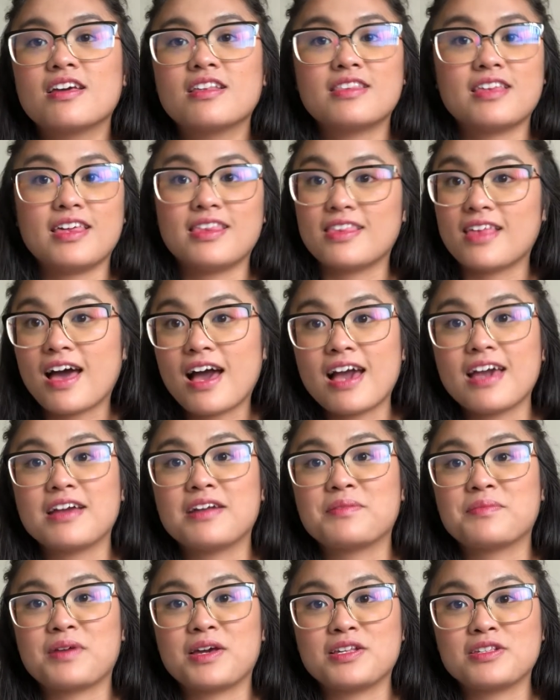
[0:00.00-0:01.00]
They lie
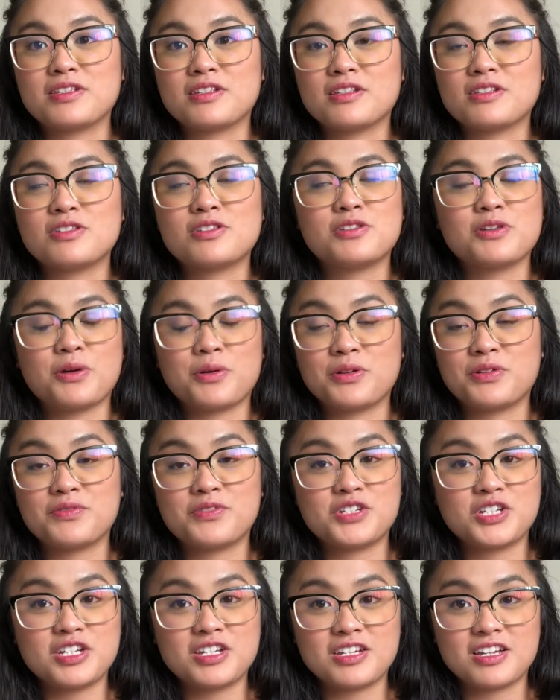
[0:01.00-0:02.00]
in my zone of
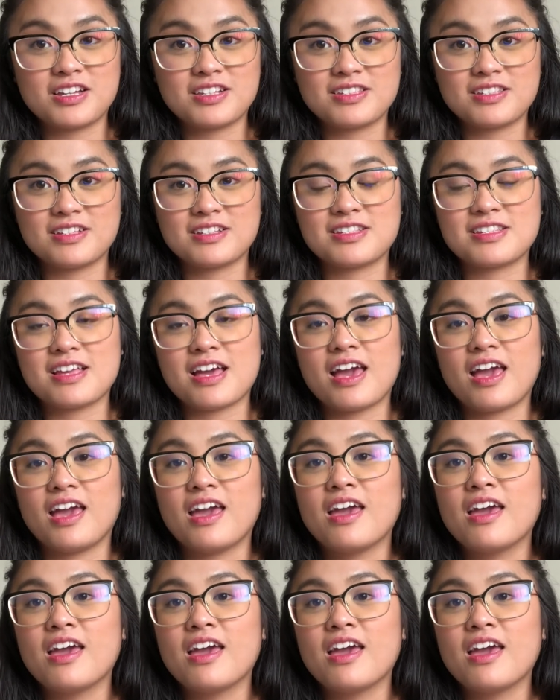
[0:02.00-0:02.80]
genius, let's say.